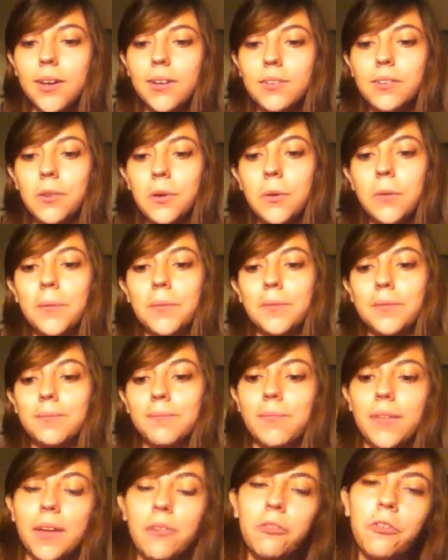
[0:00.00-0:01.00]
So
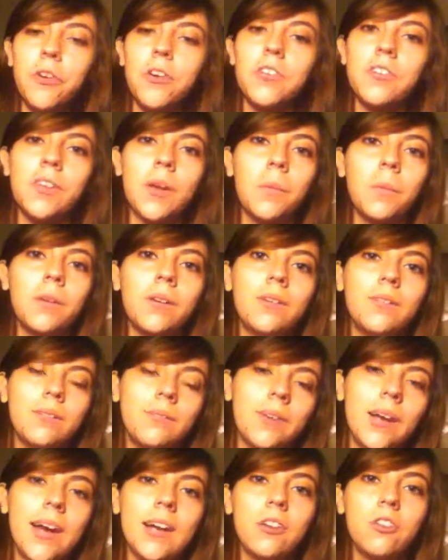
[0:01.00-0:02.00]
at first, I would
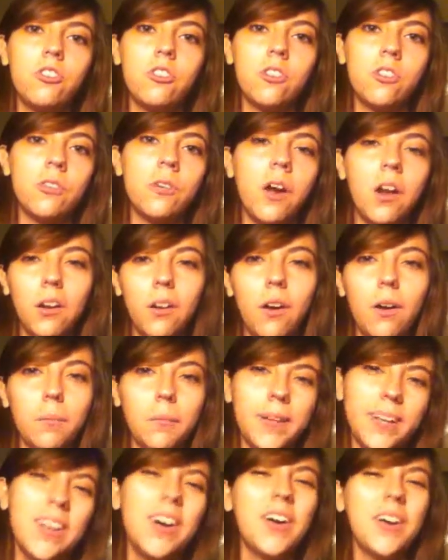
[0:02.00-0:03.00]
kind of just nod along,
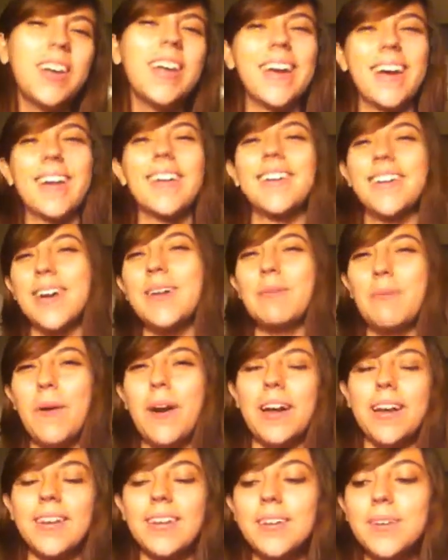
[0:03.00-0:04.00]
like, "Oh, yeah, I'm
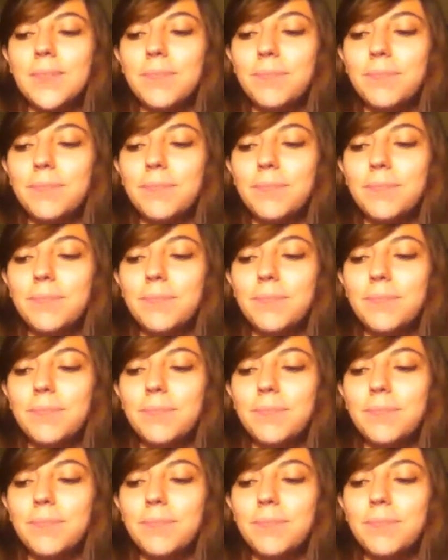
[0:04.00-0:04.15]
quiet."